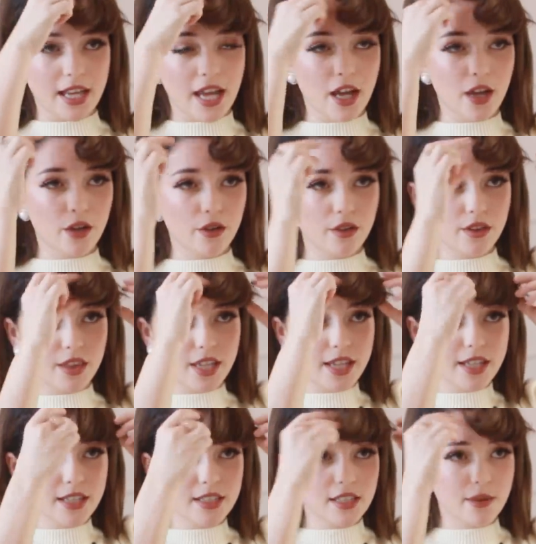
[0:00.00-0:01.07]
Now
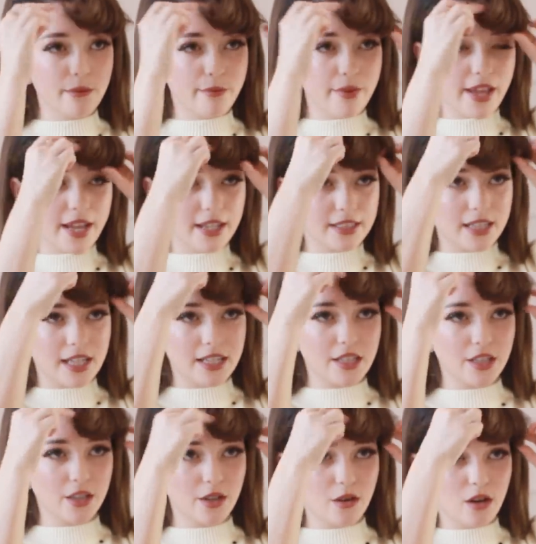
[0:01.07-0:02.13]
these bangs that I
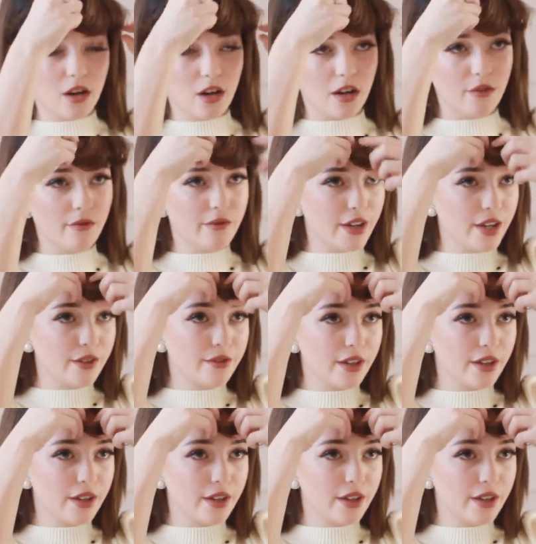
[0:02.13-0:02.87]
do are very,